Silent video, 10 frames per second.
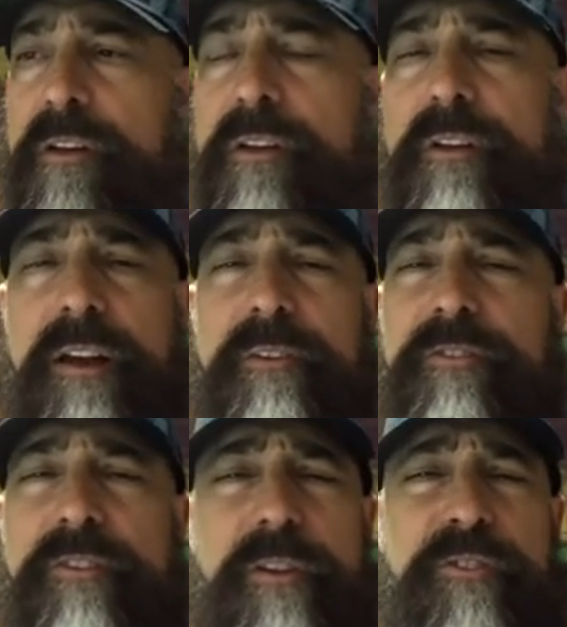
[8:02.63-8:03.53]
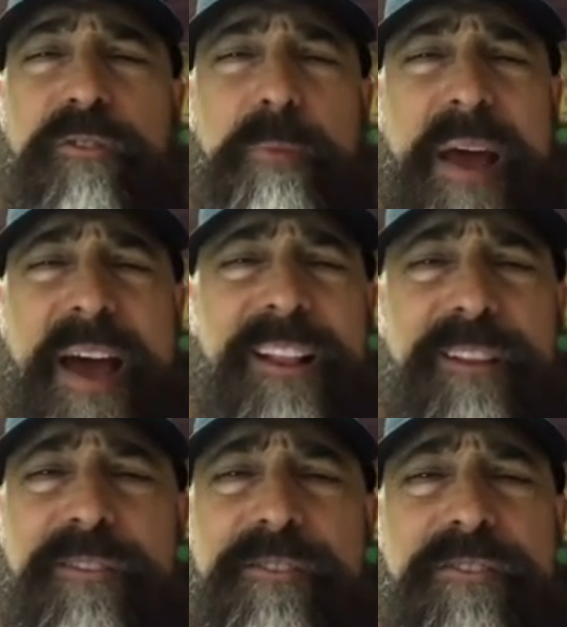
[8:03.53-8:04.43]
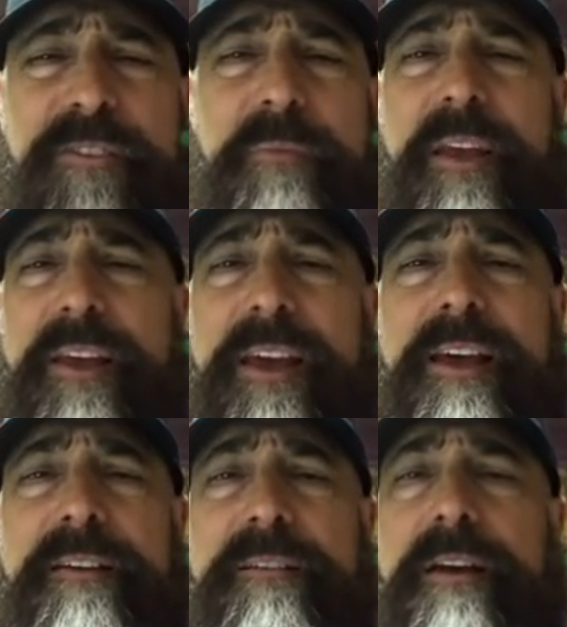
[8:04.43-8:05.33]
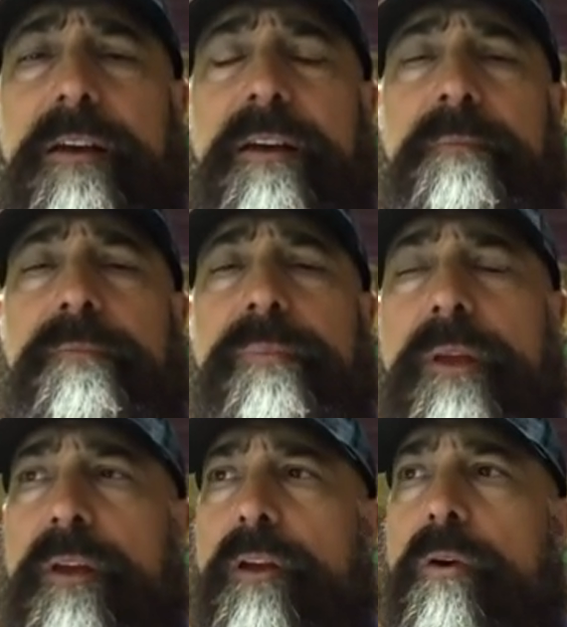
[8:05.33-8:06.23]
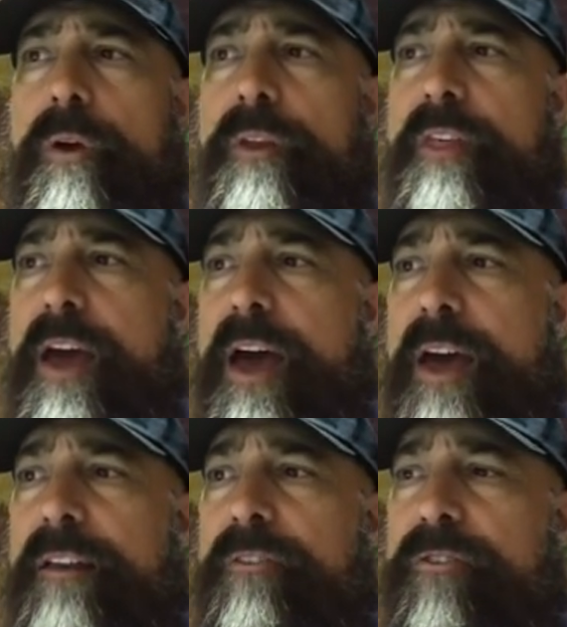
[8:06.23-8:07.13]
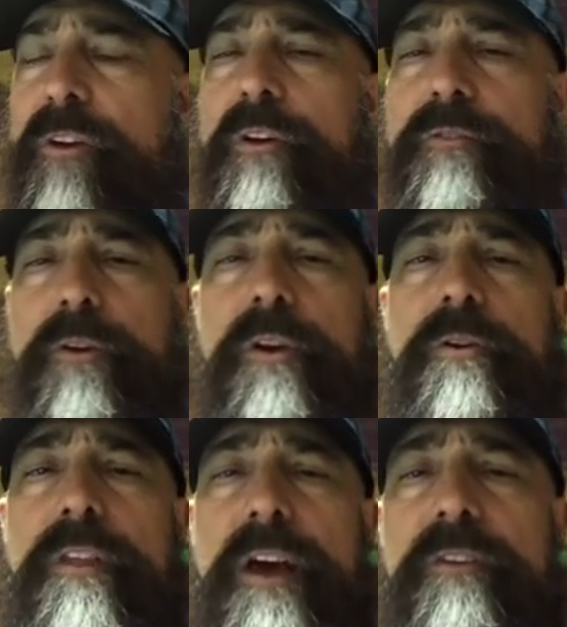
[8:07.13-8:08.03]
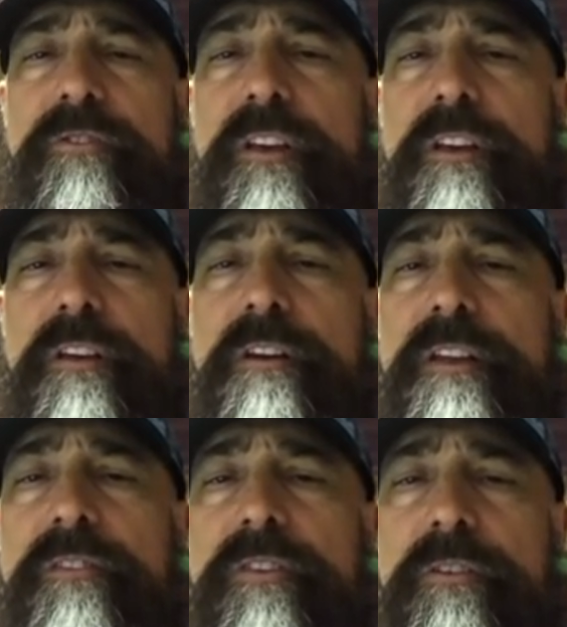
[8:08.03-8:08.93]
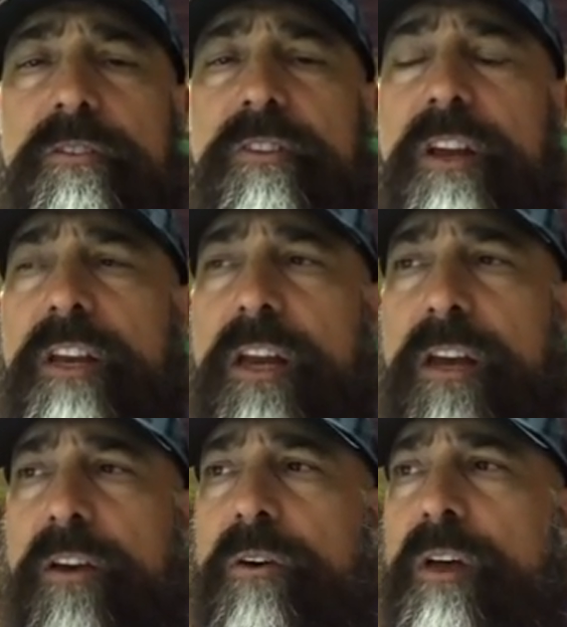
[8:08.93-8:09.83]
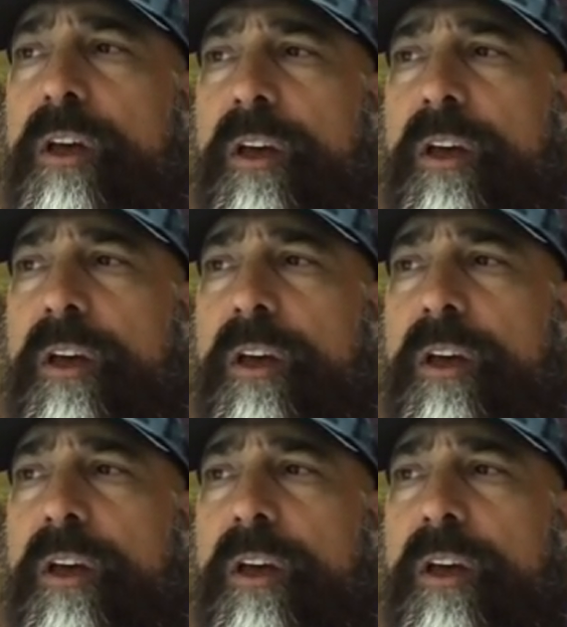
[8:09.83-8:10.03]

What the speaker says: I don't know, it's called Spattle or something like that. Going to that. So if you go to that, I'll see you there. That's here in San Diego.